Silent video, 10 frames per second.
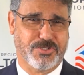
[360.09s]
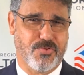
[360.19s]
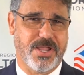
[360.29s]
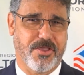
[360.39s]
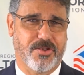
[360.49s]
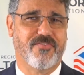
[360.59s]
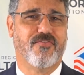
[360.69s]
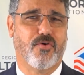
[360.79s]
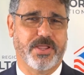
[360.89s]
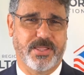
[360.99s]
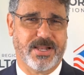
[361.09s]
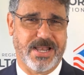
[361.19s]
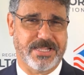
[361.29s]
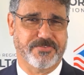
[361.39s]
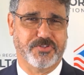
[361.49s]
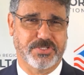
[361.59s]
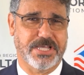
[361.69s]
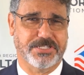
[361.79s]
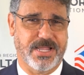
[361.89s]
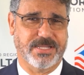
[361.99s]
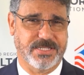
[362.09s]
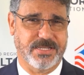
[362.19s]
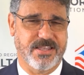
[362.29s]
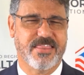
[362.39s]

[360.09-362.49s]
20 Under 40 class of 2019.